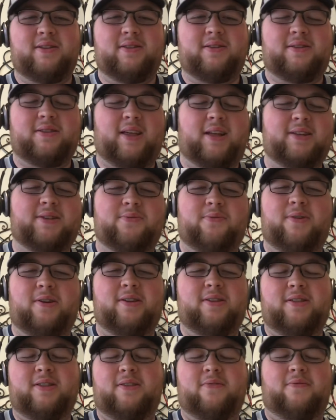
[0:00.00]
That's
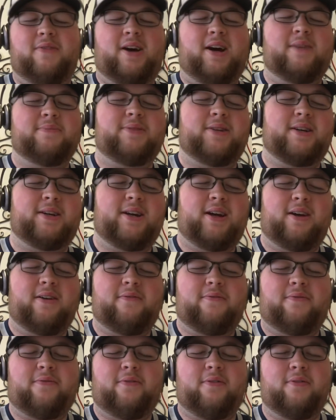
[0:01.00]
what the vibes I got
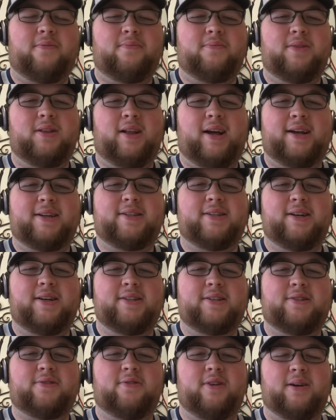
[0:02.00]
from last
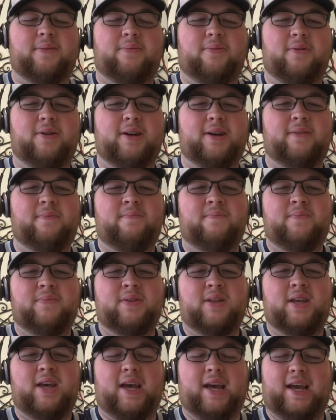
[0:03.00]
night's trick play.
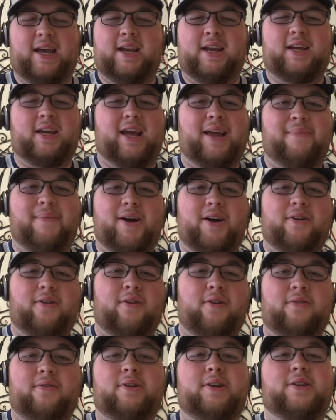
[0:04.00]
And it came out
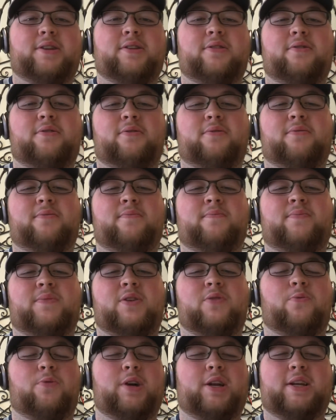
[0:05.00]
early, too.
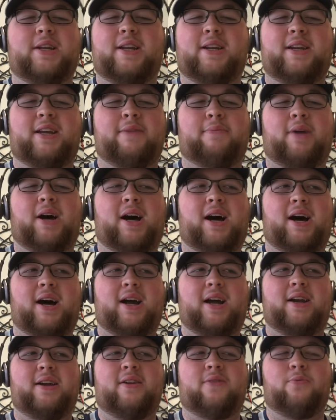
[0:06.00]
We didn't get
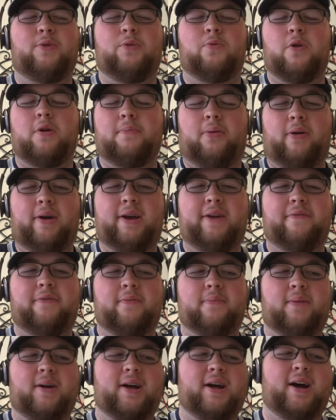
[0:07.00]
behind. We weren't playing
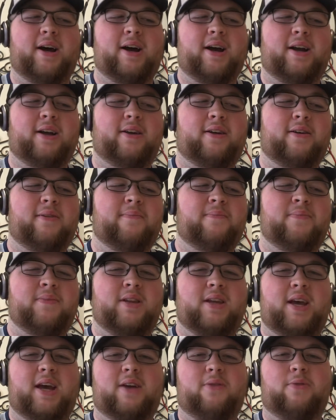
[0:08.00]
from behind.
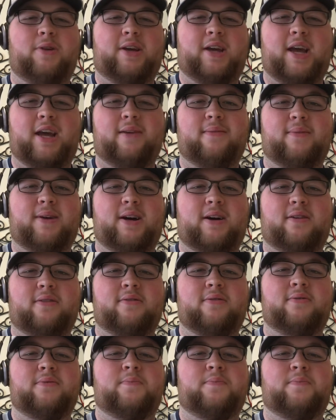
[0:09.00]
And we came out